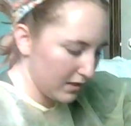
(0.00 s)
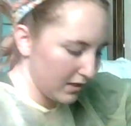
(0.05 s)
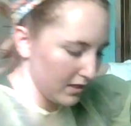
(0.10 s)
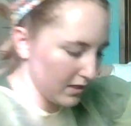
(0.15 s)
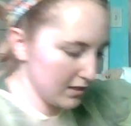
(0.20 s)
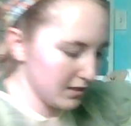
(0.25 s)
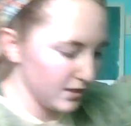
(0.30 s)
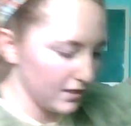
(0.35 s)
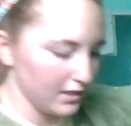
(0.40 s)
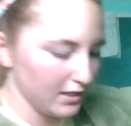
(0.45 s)

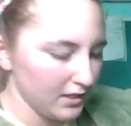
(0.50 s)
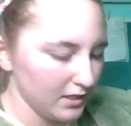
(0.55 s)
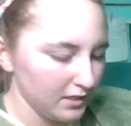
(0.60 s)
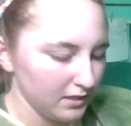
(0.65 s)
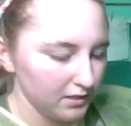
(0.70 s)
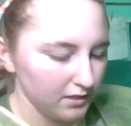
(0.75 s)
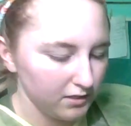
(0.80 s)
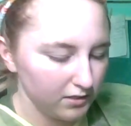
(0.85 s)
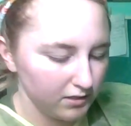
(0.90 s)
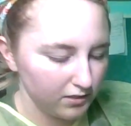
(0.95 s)
and
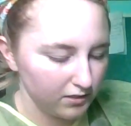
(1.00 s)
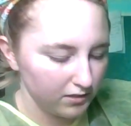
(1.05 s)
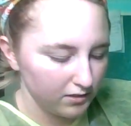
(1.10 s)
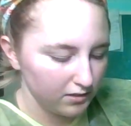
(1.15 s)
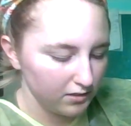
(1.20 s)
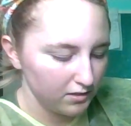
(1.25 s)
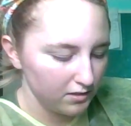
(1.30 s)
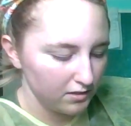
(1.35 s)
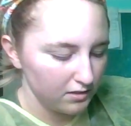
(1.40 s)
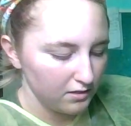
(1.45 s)
then
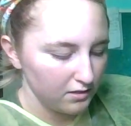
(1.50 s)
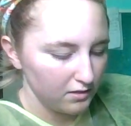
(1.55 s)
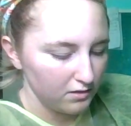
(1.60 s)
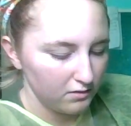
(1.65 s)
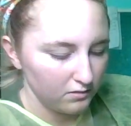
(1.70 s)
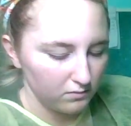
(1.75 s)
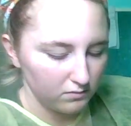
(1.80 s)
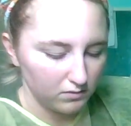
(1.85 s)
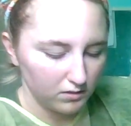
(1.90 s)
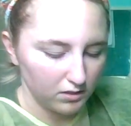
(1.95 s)

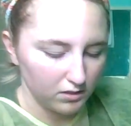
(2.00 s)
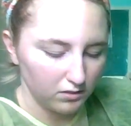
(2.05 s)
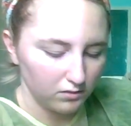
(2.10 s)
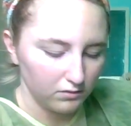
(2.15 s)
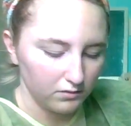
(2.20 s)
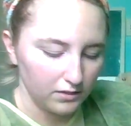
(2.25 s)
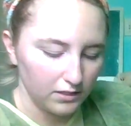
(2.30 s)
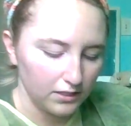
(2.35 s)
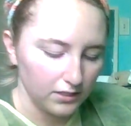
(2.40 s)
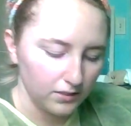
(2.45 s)
I'll
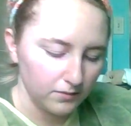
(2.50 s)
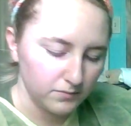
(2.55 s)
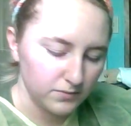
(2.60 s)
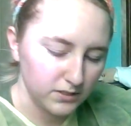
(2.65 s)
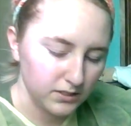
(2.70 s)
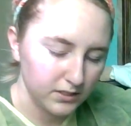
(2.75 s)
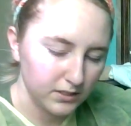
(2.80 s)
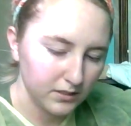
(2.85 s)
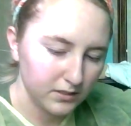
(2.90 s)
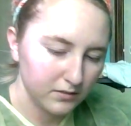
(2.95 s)
hold that up
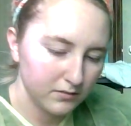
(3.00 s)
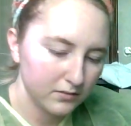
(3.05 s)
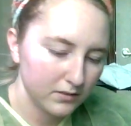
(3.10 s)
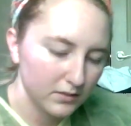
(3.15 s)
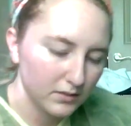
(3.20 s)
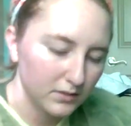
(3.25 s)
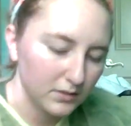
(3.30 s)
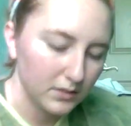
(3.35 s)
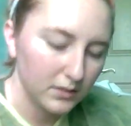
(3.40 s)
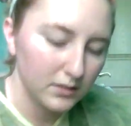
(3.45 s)
to you
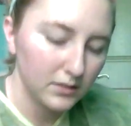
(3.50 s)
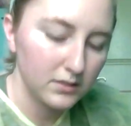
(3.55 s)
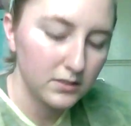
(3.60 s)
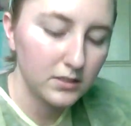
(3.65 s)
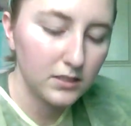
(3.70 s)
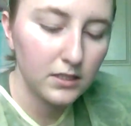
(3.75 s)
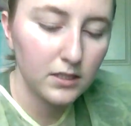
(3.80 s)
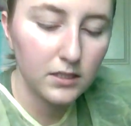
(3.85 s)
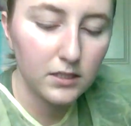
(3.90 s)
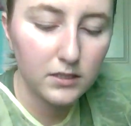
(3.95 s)
so you can
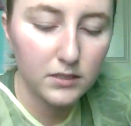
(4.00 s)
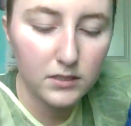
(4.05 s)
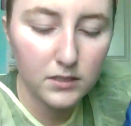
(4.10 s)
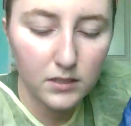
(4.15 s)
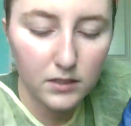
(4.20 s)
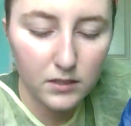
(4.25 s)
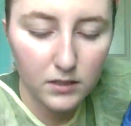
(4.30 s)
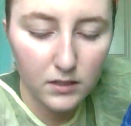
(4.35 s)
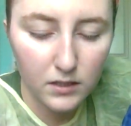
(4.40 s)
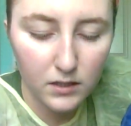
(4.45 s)
see it.
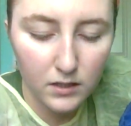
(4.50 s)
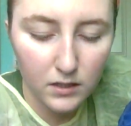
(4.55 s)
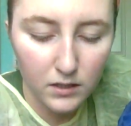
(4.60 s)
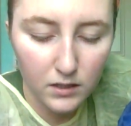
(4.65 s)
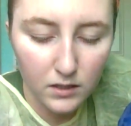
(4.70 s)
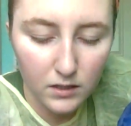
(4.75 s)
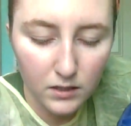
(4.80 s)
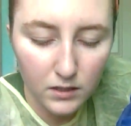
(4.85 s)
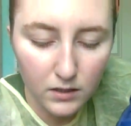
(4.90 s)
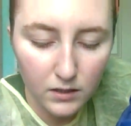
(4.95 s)

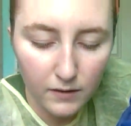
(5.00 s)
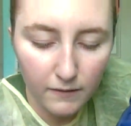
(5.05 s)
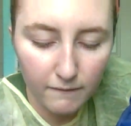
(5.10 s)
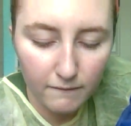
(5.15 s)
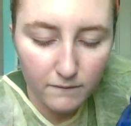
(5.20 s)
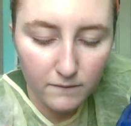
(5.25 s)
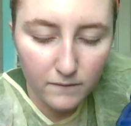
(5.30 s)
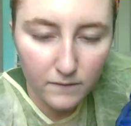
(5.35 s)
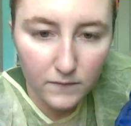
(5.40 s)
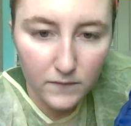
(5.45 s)

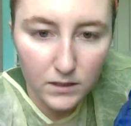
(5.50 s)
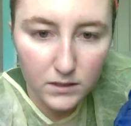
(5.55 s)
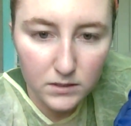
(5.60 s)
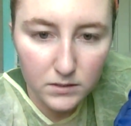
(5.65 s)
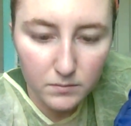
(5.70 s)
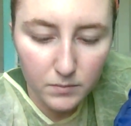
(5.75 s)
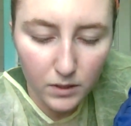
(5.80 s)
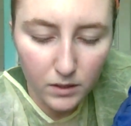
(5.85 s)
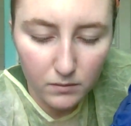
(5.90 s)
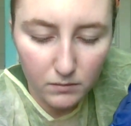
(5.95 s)

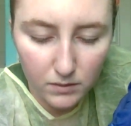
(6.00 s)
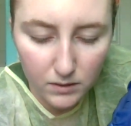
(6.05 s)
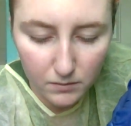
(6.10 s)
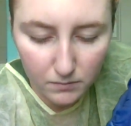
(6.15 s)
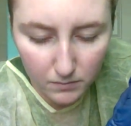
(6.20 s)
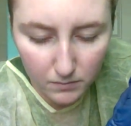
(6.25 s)
It's probably